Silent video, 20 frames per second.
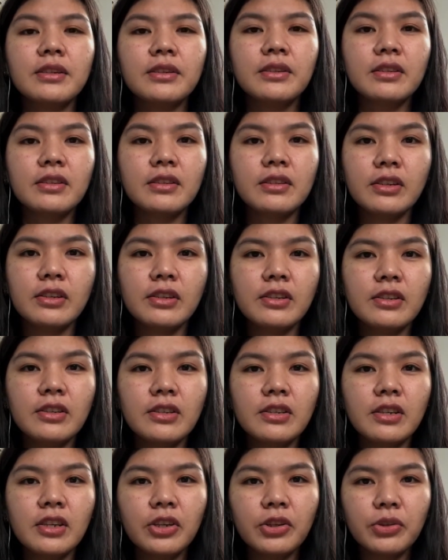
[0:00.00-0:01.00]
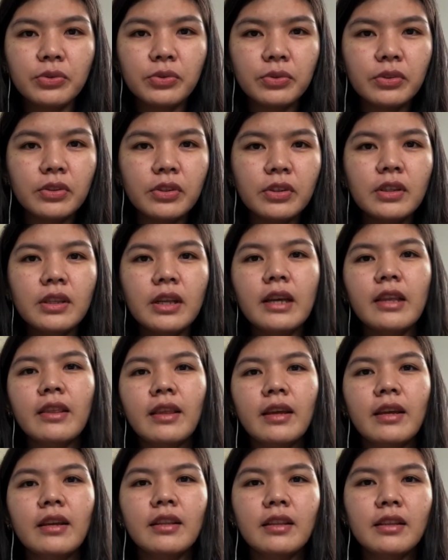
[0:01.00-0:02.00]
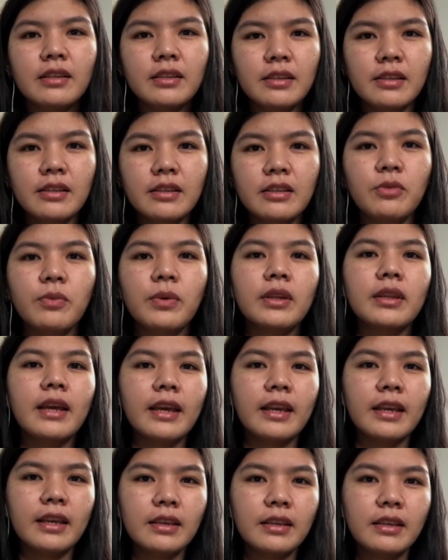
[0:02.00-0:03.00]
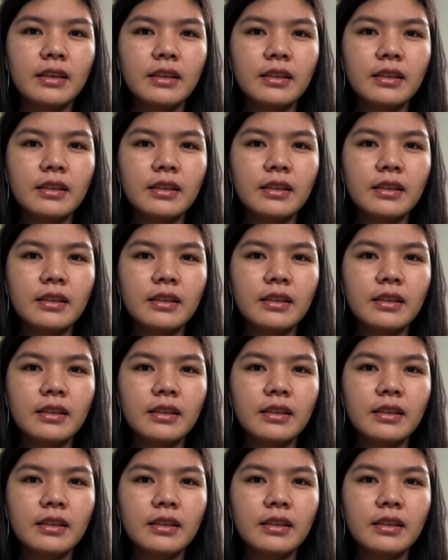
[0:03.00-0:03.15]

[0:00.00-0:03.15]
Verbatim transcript: search in Google, and then this is what I